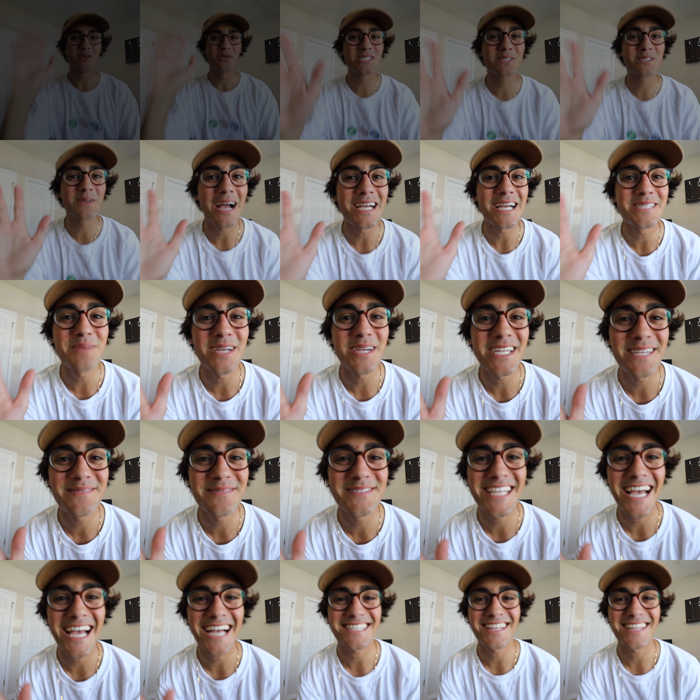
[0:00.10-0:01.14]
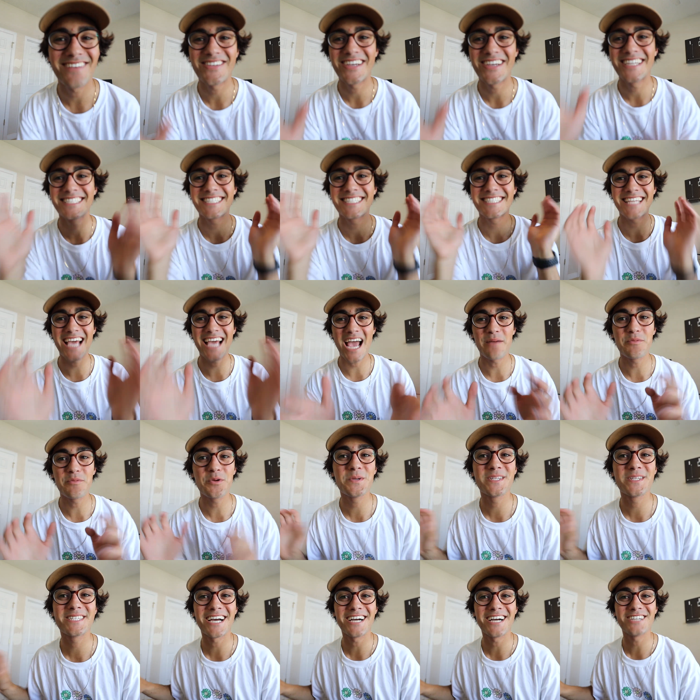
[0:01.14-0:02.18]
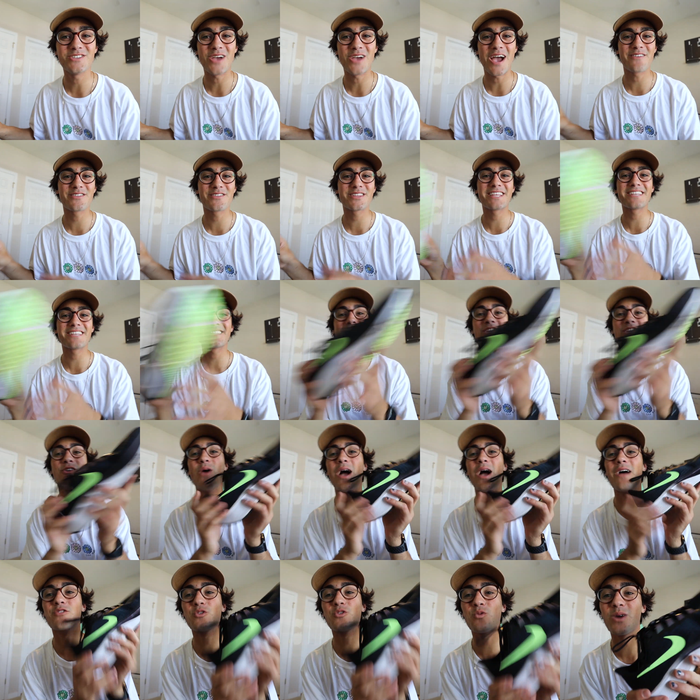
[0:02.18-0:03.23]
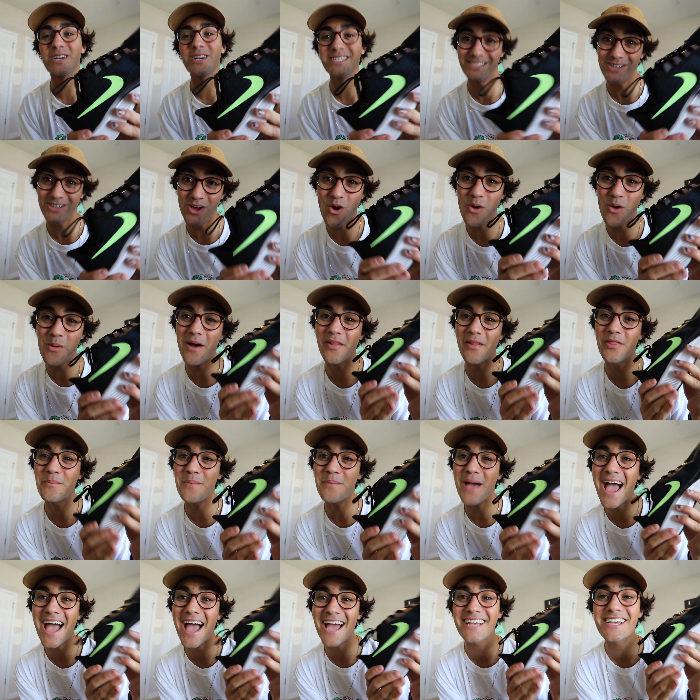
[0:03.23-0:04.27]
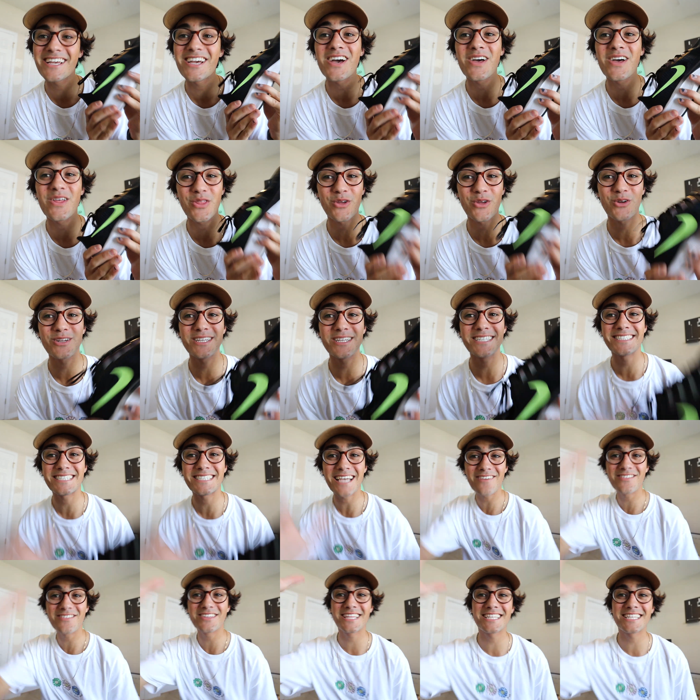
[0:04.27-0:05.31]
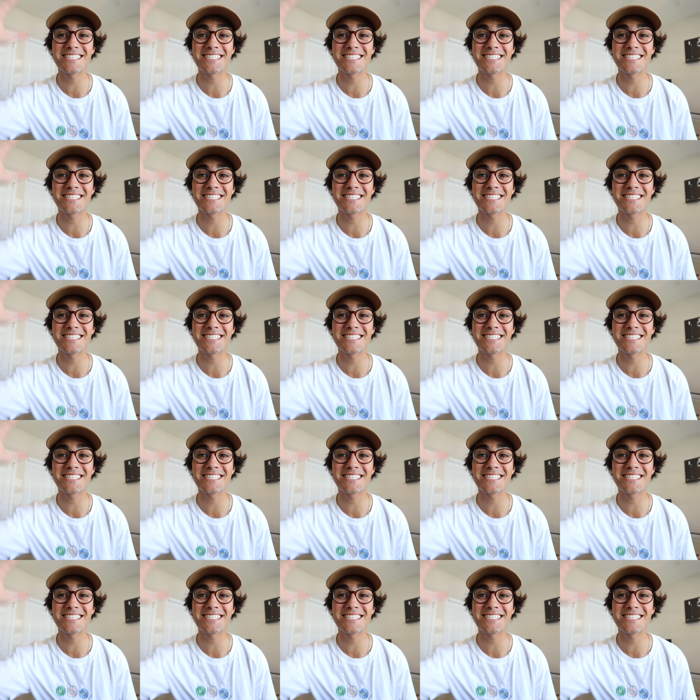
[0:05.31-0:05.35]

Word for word: What's up guys, my name is Zach Levet and today I'm going to be telling you everything that you ever want to know about the Peg thirty-seven.